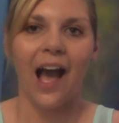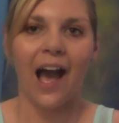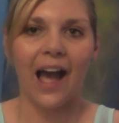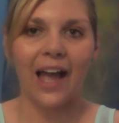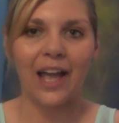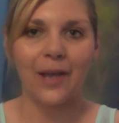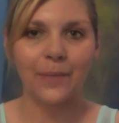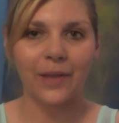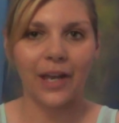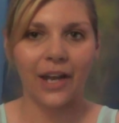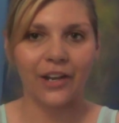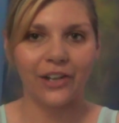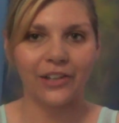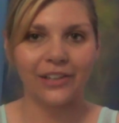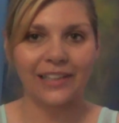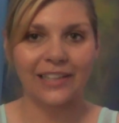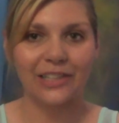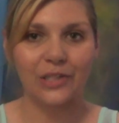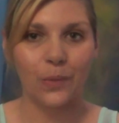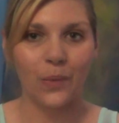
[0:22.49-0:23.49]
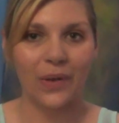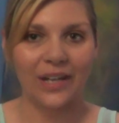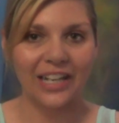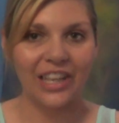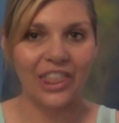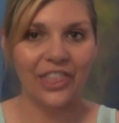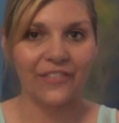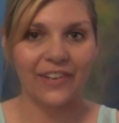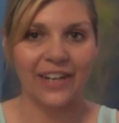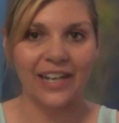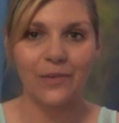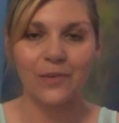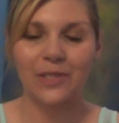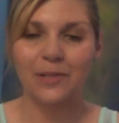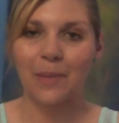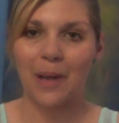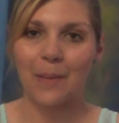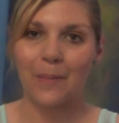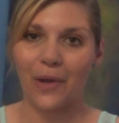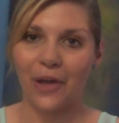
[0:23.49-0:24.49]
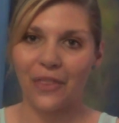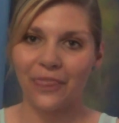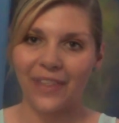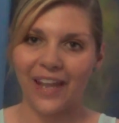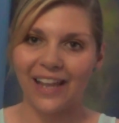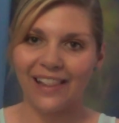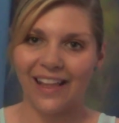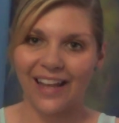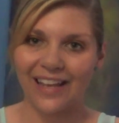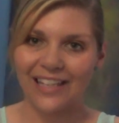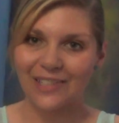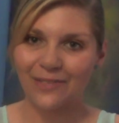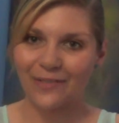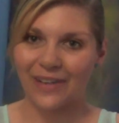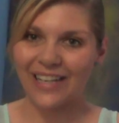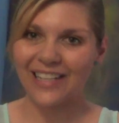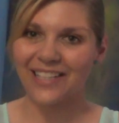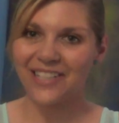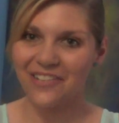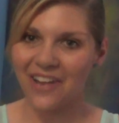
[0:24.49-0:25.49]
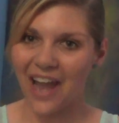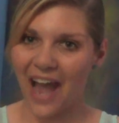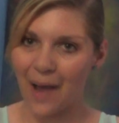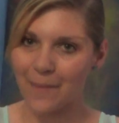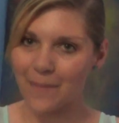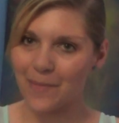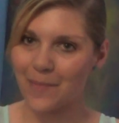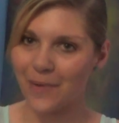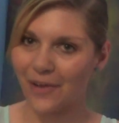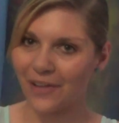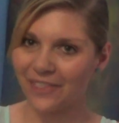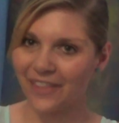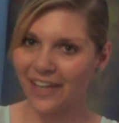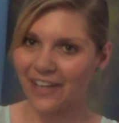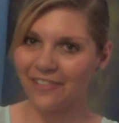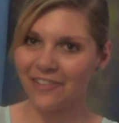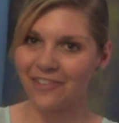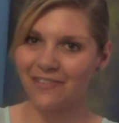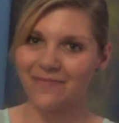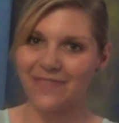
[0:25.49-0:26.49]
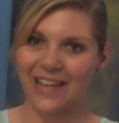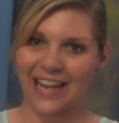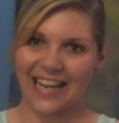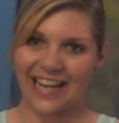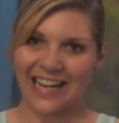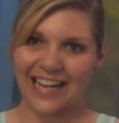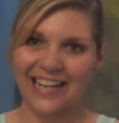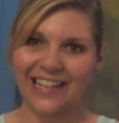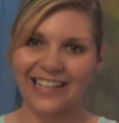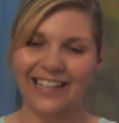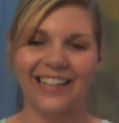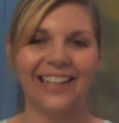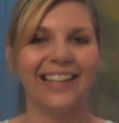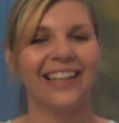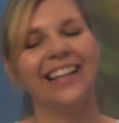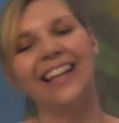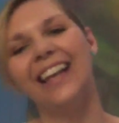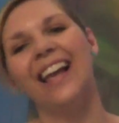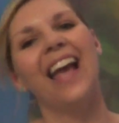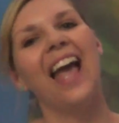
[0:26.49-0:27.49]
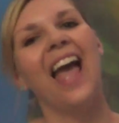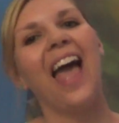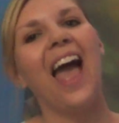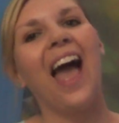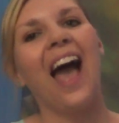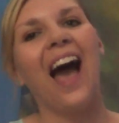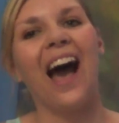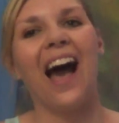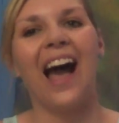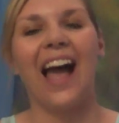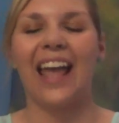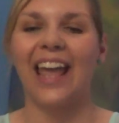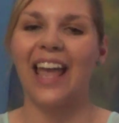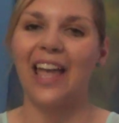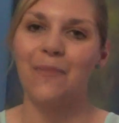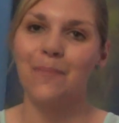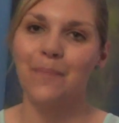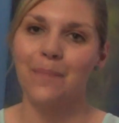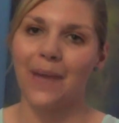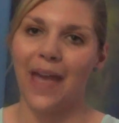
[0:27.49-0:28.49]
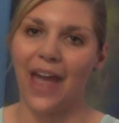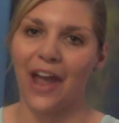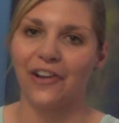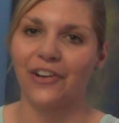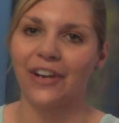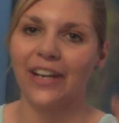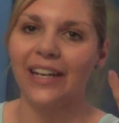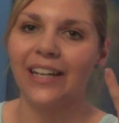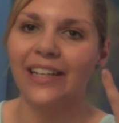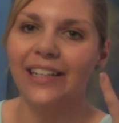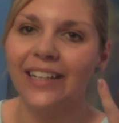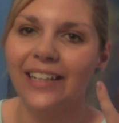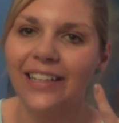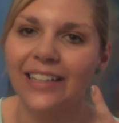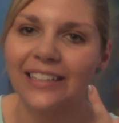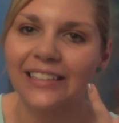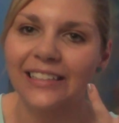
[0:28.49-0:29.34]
I am currently 23. It was my birthday last week, so happy birthday for me. I am married.